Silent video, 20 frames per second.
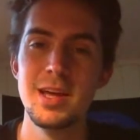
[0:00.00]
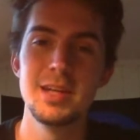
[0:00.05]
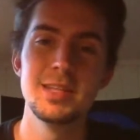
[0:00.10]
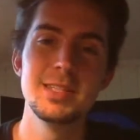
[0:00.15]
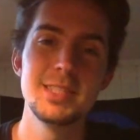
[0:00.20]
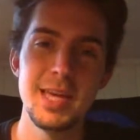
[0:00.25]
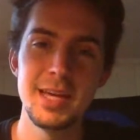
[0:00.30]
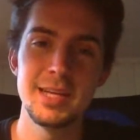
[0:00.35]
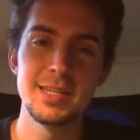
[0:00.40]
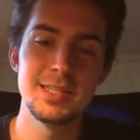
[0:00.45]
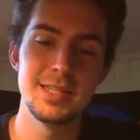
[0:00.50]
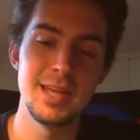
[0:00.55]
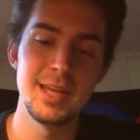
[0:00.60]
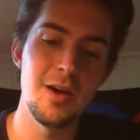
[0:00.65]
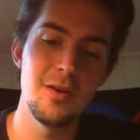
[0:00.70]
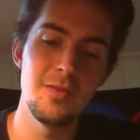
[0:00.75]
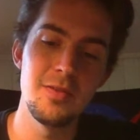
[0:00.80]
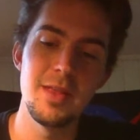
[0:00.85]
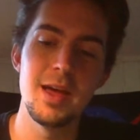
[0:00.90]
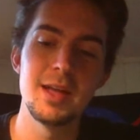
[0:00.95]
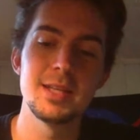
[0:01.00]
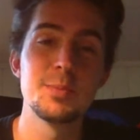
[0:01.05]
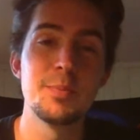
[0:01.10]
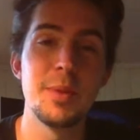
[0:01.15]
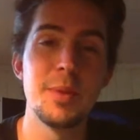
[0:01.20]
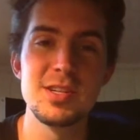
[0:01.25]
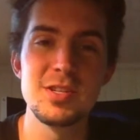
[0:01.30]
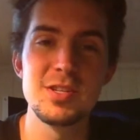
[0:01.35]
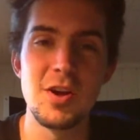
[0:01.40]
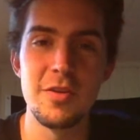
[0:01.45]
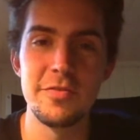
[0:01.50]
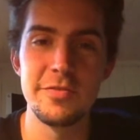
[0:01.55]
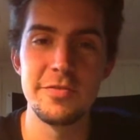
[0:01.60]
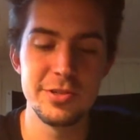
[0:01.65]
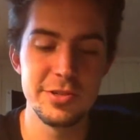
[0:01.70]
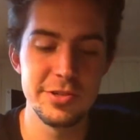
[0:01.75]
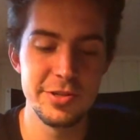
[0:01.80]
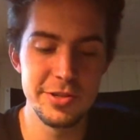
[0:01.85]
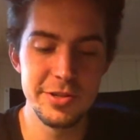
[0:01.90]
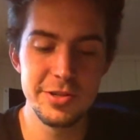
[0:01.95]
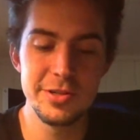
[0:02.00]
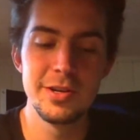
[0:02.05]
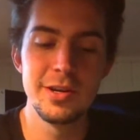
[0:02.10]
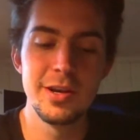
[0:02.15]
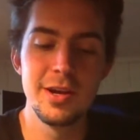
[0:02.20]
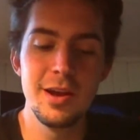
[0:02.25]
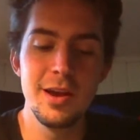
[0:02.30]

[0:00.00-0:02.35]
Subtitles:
takes down that spice harvester.